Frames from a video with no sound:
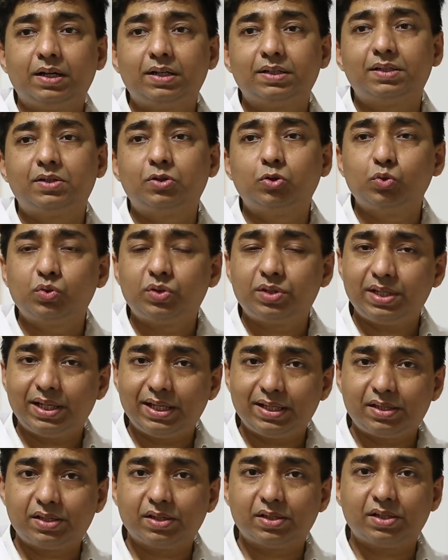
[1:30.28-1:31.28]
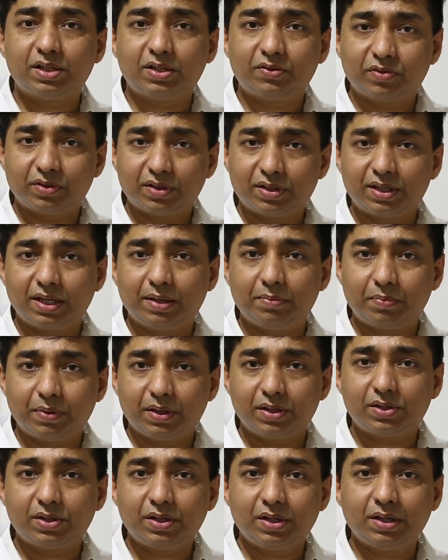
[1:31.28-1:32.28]
a two-stage surgery for the same
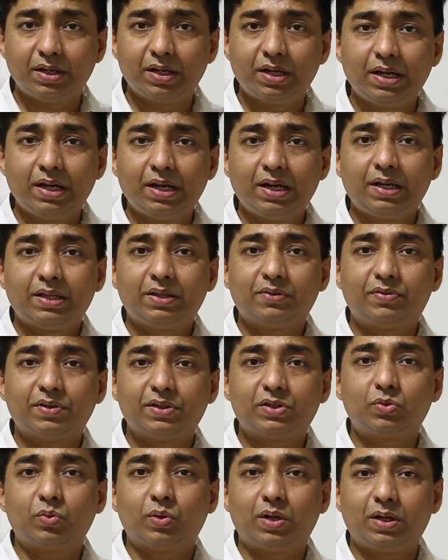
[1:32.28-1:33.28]
patient. The first